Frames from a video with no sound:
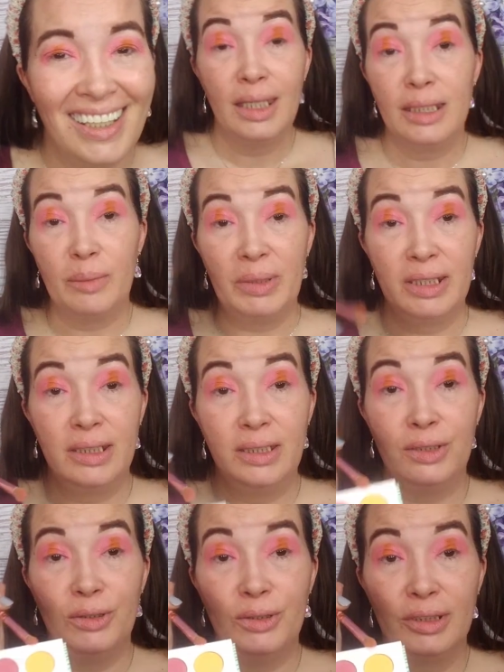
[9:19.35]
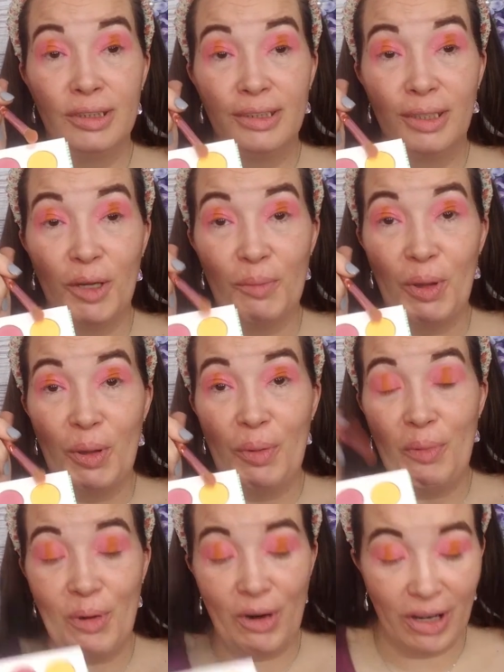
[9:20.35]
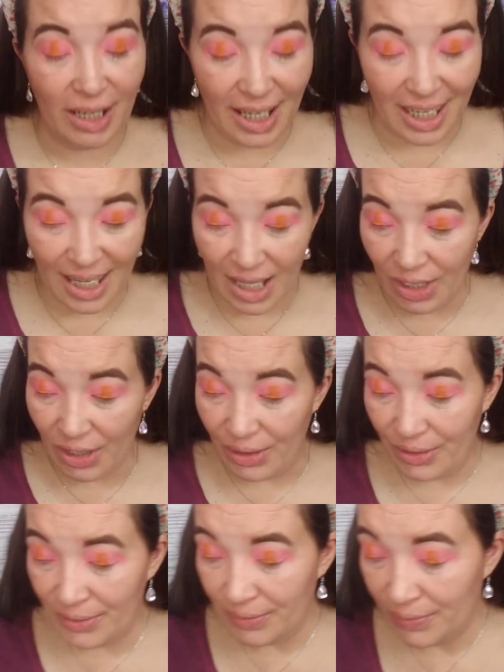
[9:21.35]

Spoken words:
dip into some more yellow.